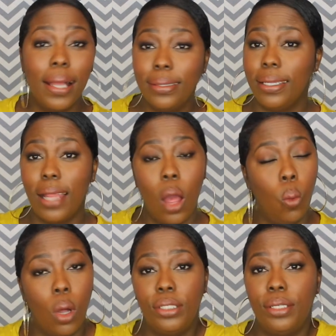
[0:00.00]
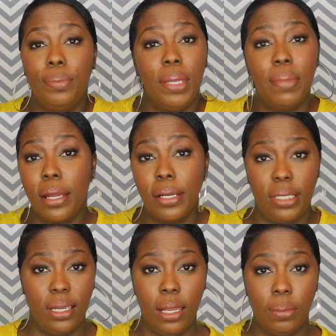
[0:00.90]
did not want to be married
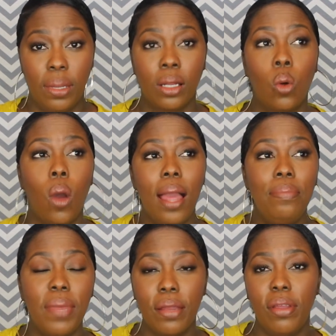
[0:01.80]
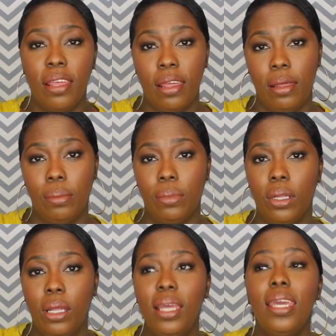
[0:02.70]
to him. Quad married him,
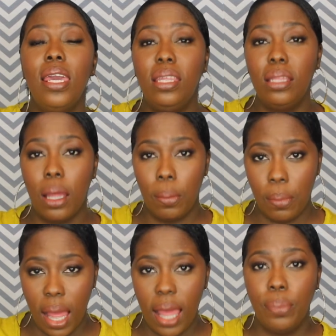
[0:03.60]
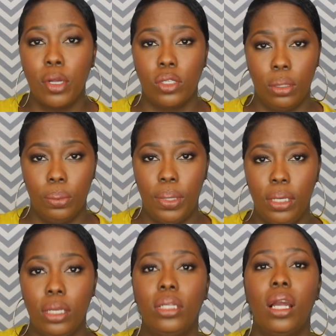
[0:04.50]
in my personal
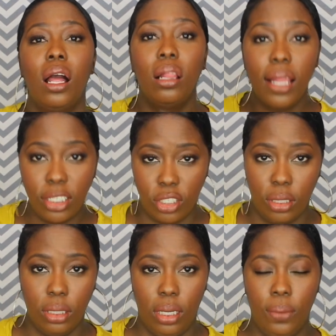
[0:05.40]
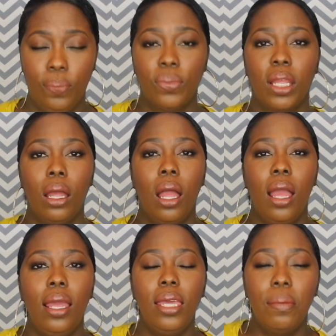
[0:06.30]
opinion, allegedly.
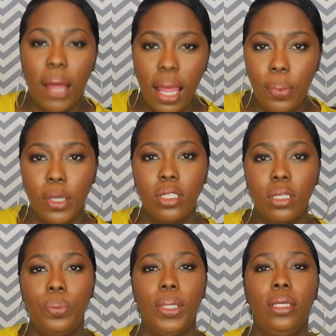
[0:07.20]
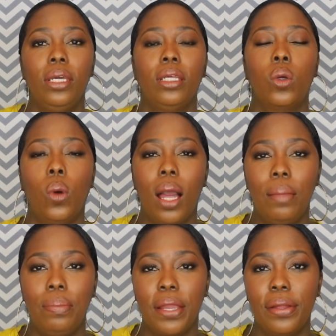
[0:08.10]
In my personal opinion,
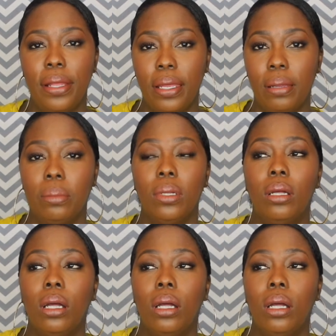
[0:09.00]
Quad married him